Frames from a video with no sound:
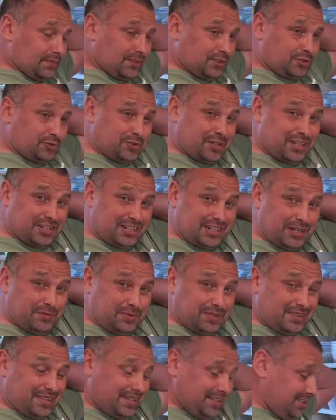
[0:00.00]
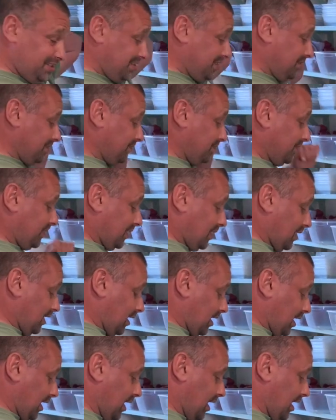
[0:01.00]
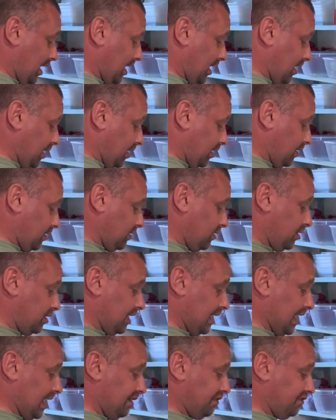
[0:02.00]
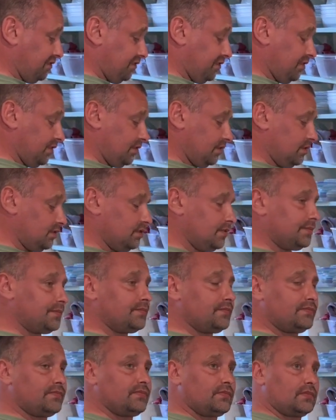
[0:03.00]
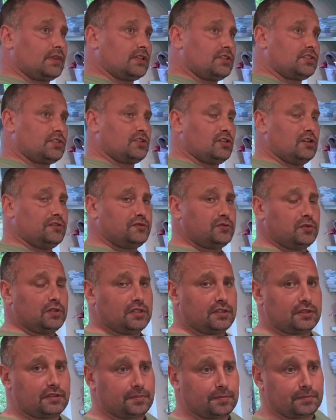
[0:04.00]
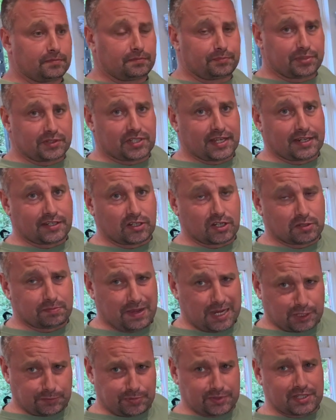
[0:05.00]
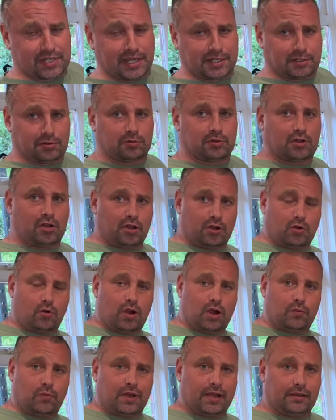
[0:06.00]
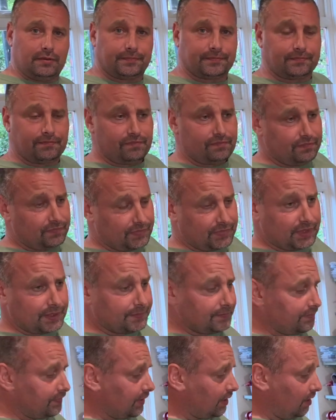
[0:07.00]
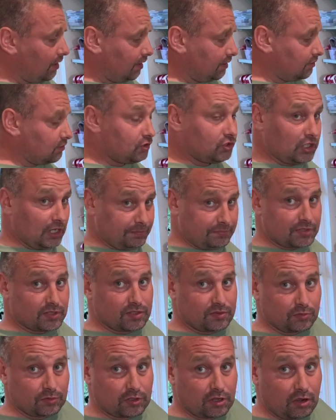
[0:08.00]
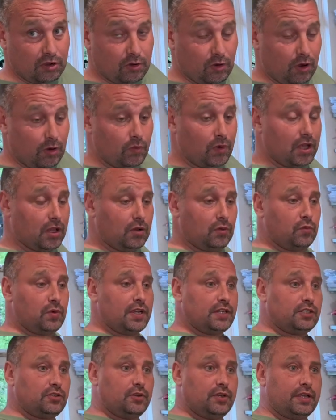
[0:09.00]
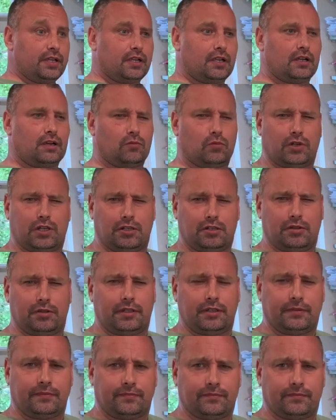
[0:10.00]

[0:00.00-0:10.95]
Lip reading: Traditionally with this, you can have served with potatoes. Mashed potato would go quite well. Chips would go quite well. We're doing, what are you doing?